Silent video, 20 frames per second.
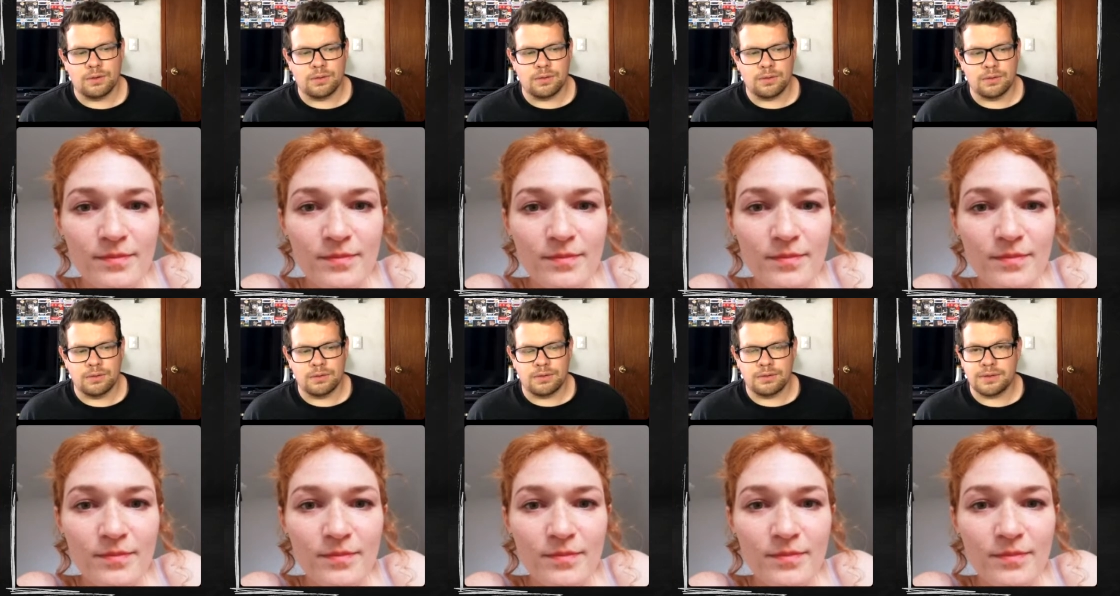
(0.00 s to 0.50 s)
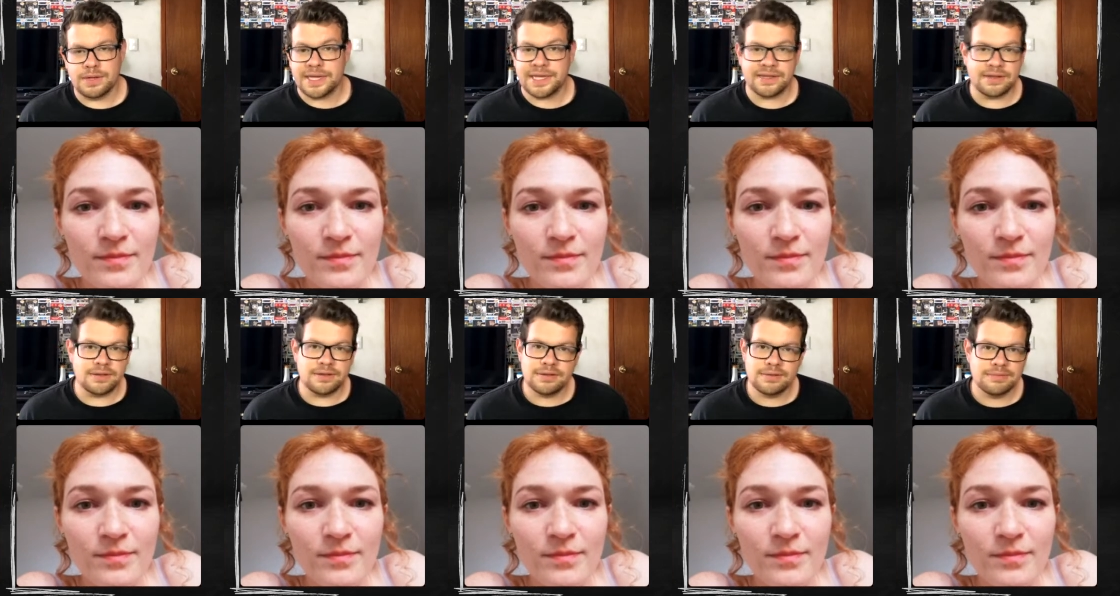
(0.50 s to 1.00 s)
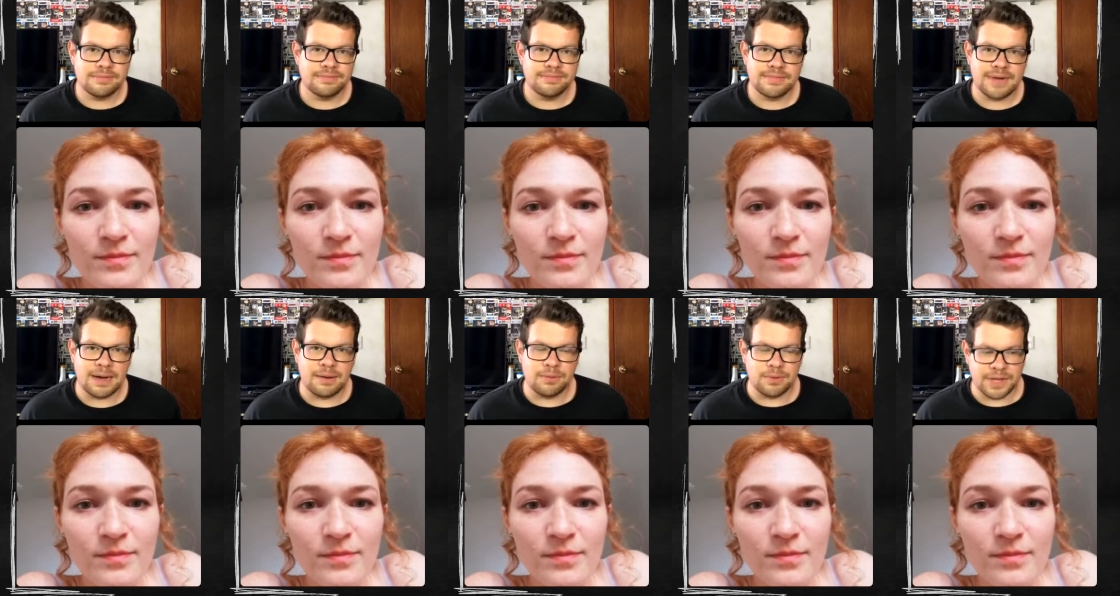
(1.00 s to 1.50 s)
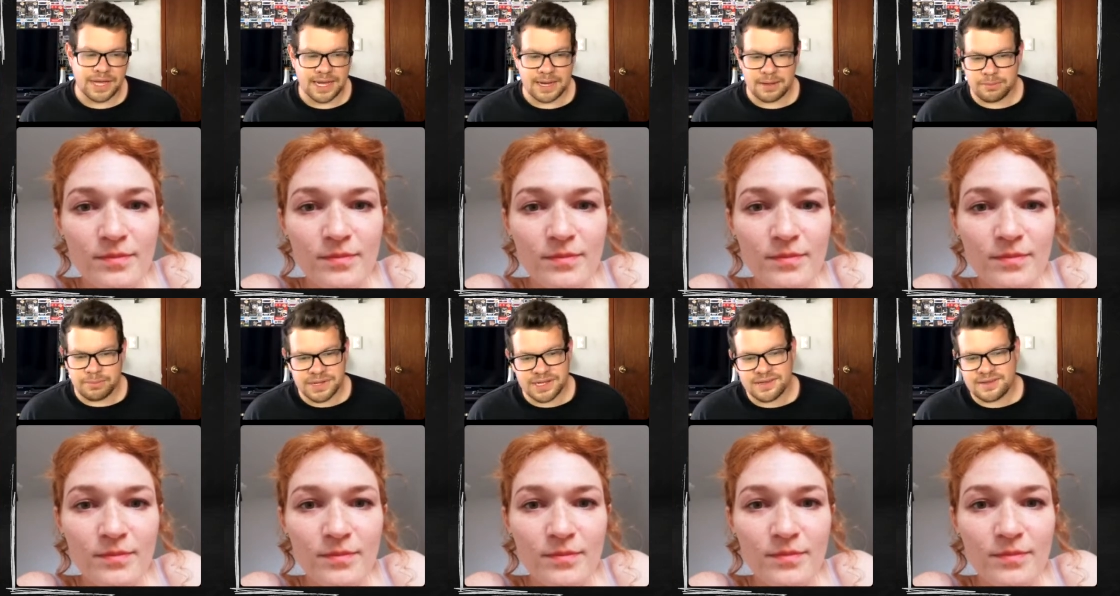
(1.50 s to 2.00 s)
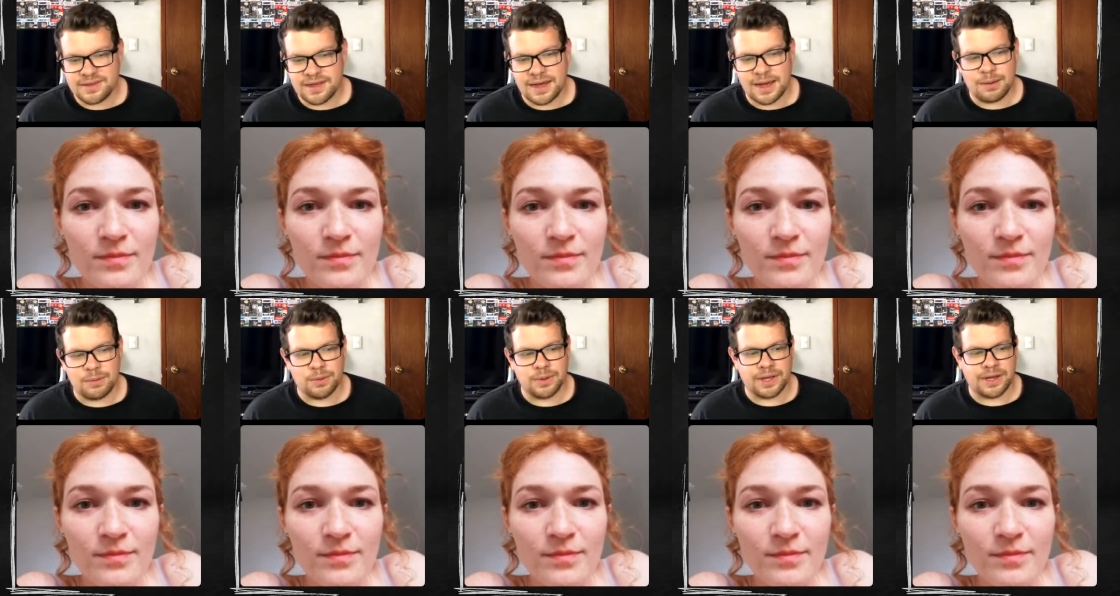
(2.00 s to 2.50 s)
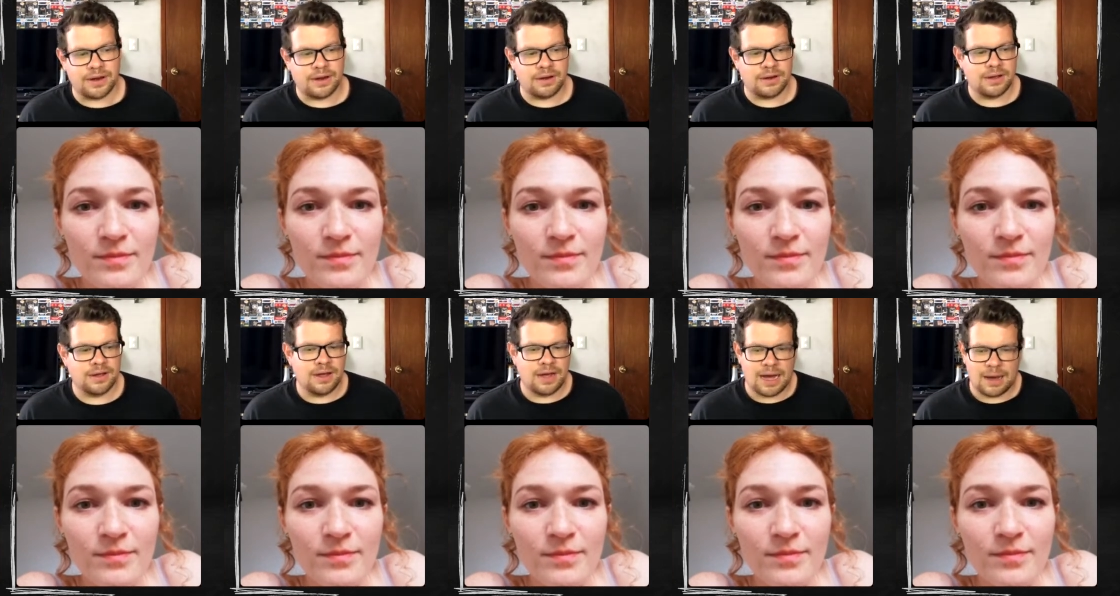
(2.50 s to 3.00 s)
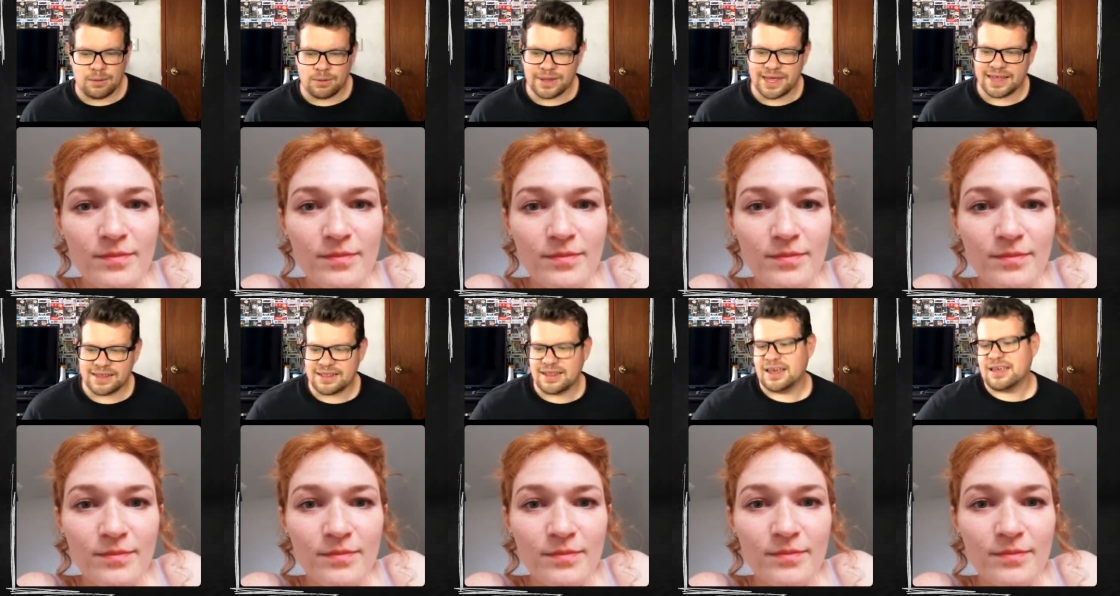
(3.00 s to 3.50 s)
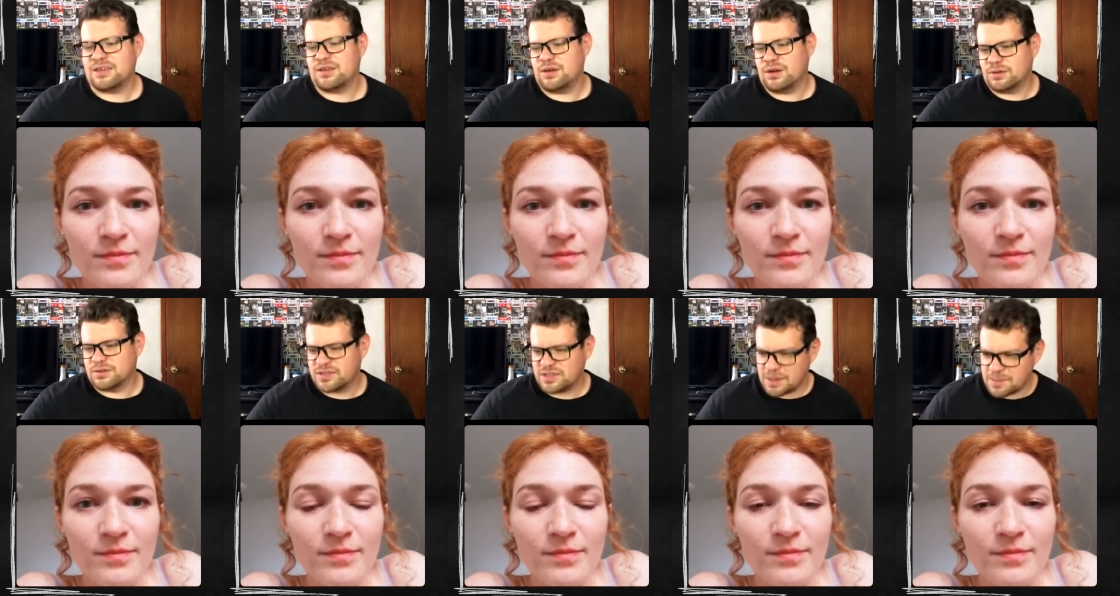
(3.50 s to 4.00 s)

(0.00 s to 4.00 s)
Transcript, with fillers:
Speaker 1: go eat. I will get a pizza. I will get. I will get like you know,